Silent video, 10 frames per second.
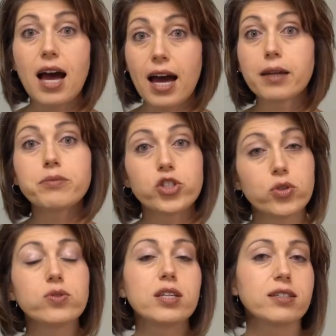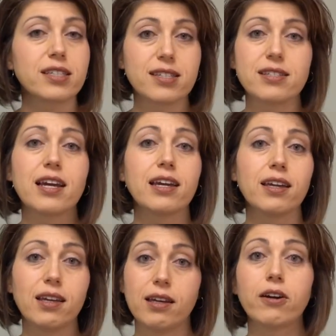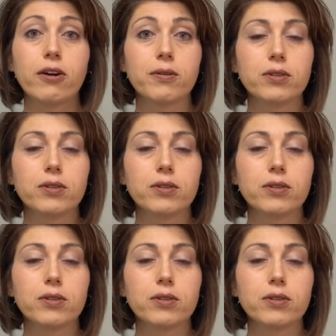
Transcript: I'm choosing to stay here.